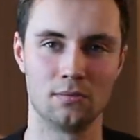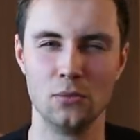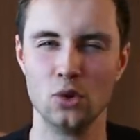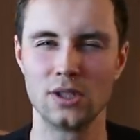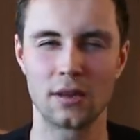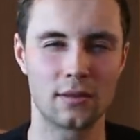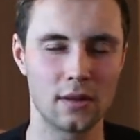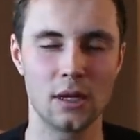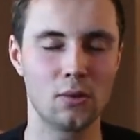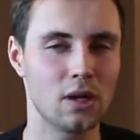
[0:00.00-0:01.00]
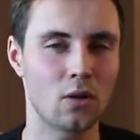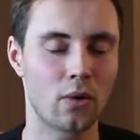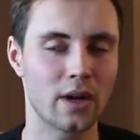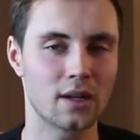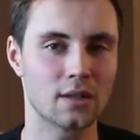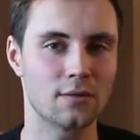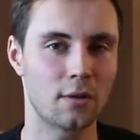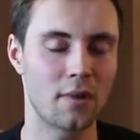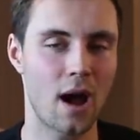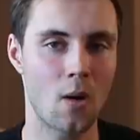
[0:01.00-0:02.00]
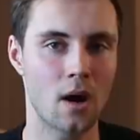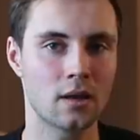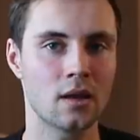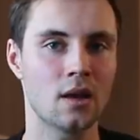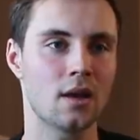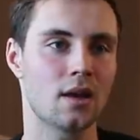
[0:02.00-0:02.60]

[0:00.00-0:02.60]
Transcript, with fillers: music theory oriented from now on.